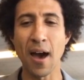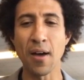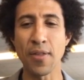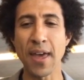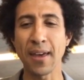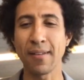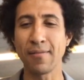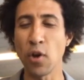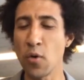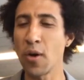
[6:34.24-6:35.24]
They
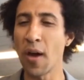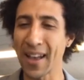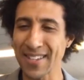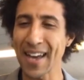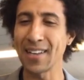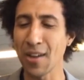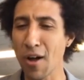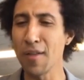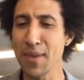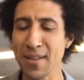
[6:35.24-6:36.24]
don't exactly
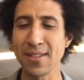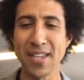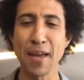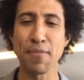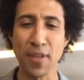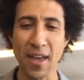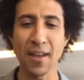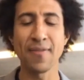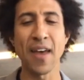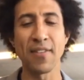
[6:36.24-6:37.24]
all mean the same
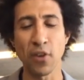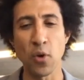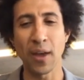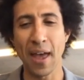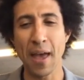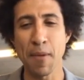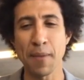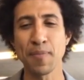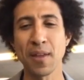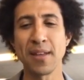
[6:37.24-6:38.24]
thing. That's okay,
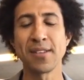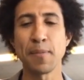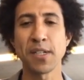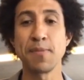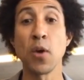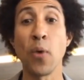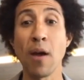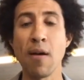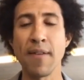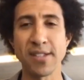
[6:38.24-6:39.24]
but it's something to be aware
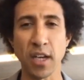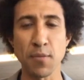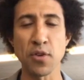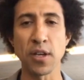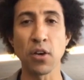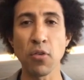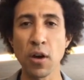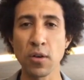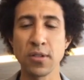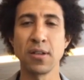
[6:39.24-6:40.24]
of as the community
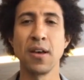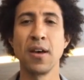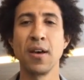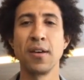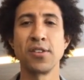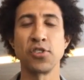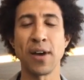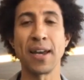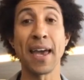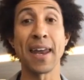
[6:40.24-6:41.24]
grows to try
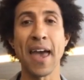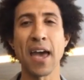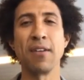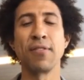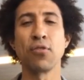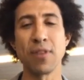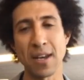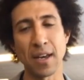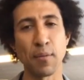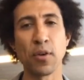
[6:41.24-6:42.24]
to get ahead of
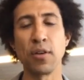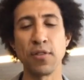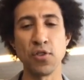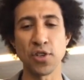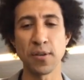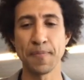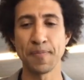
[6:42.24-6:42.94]
creating confusion.